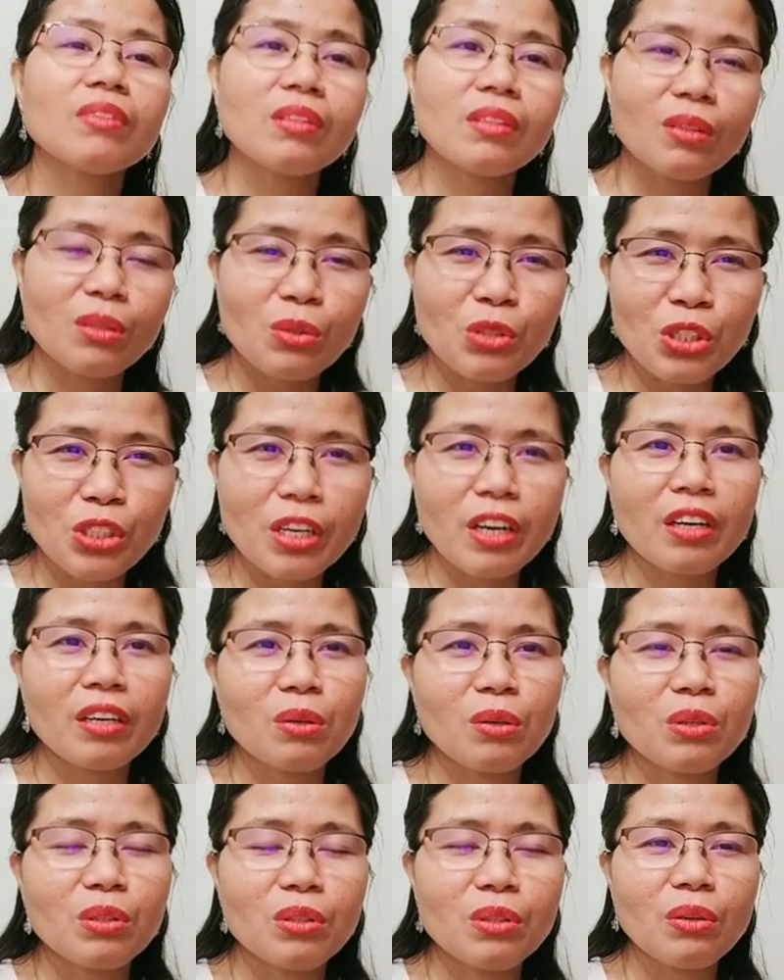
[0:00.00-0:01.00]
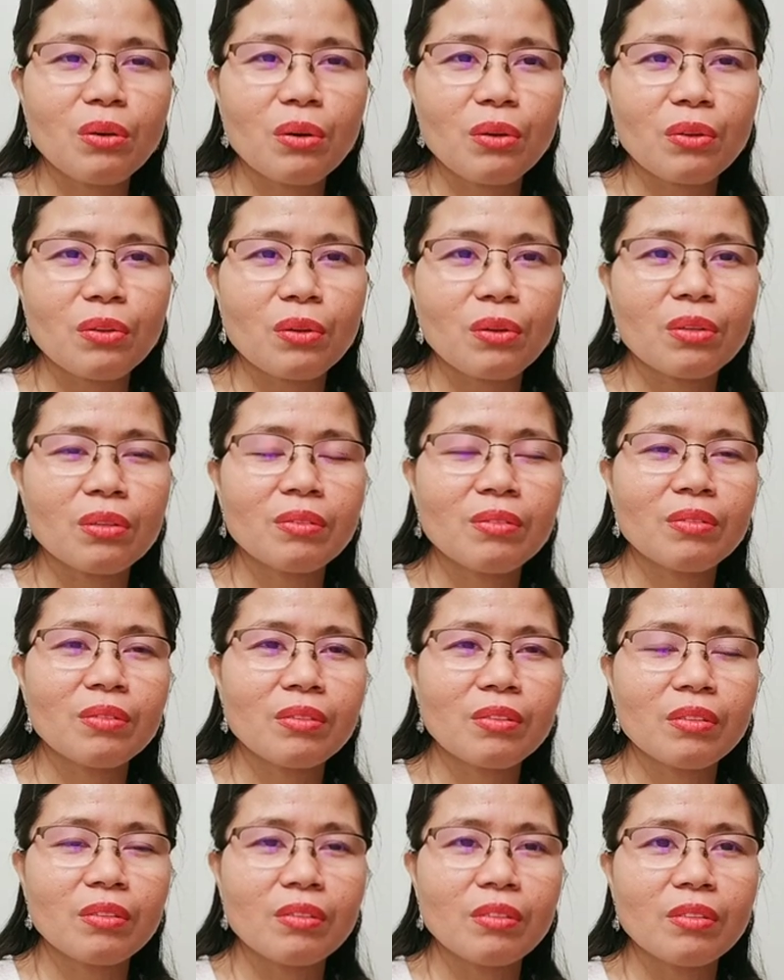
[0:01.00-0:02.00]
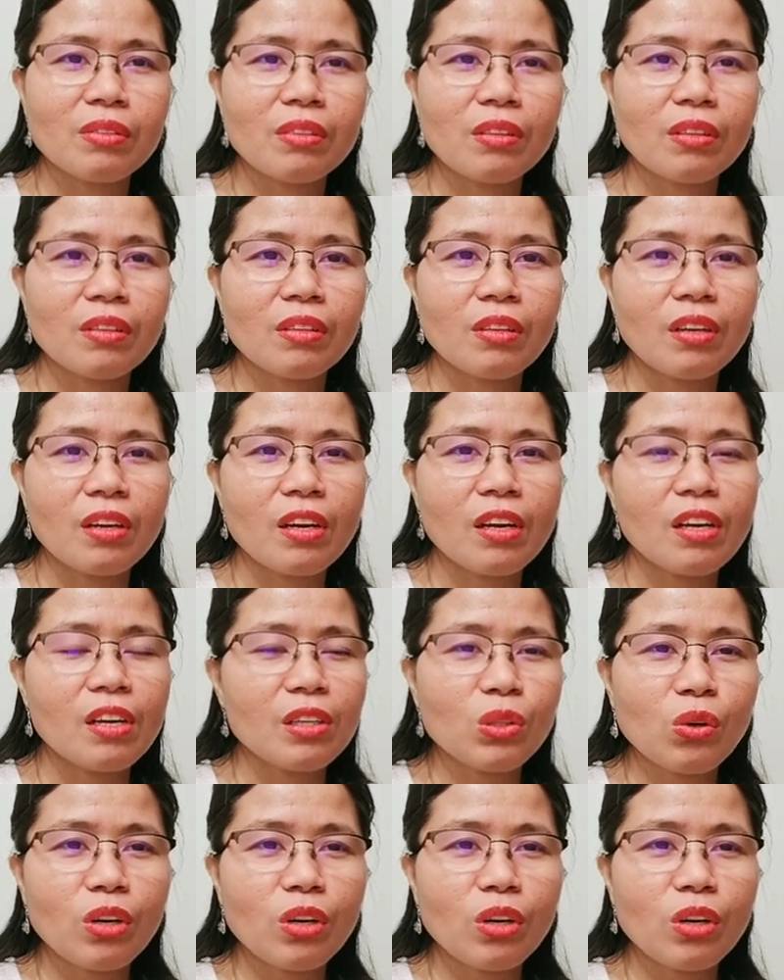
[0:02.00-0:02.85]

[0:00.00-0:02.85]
to share good thoughts to